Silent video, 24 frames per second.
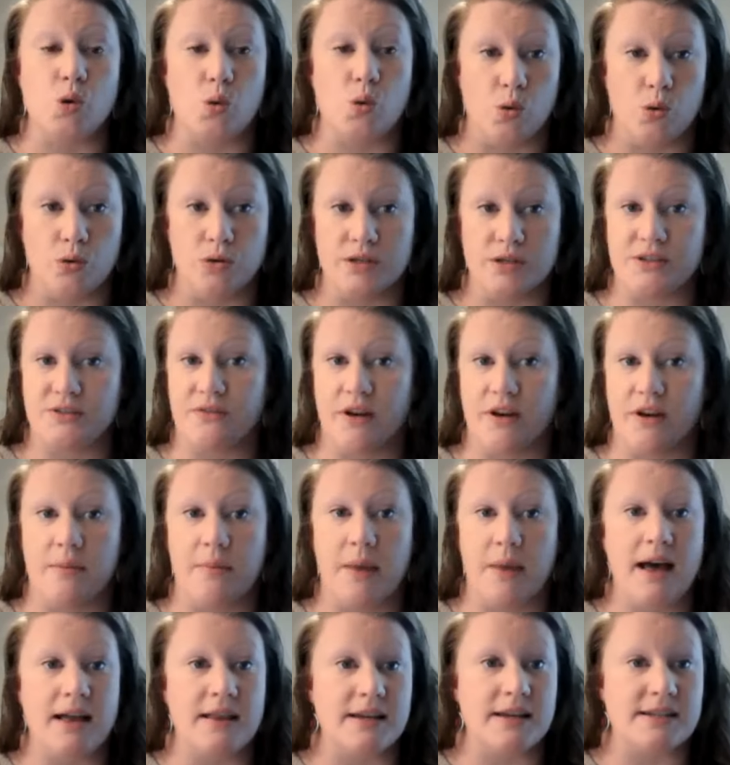tools
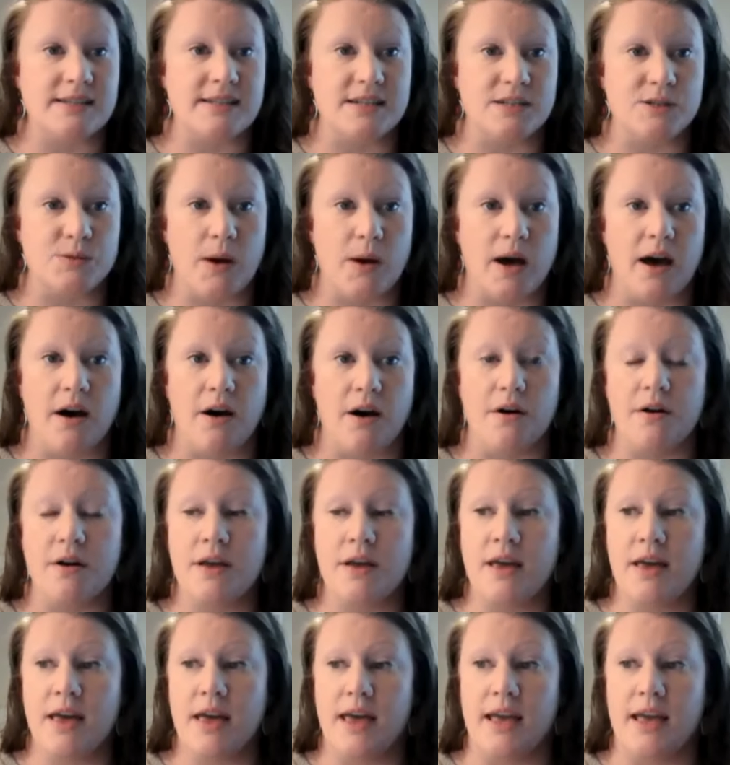from Alex as well.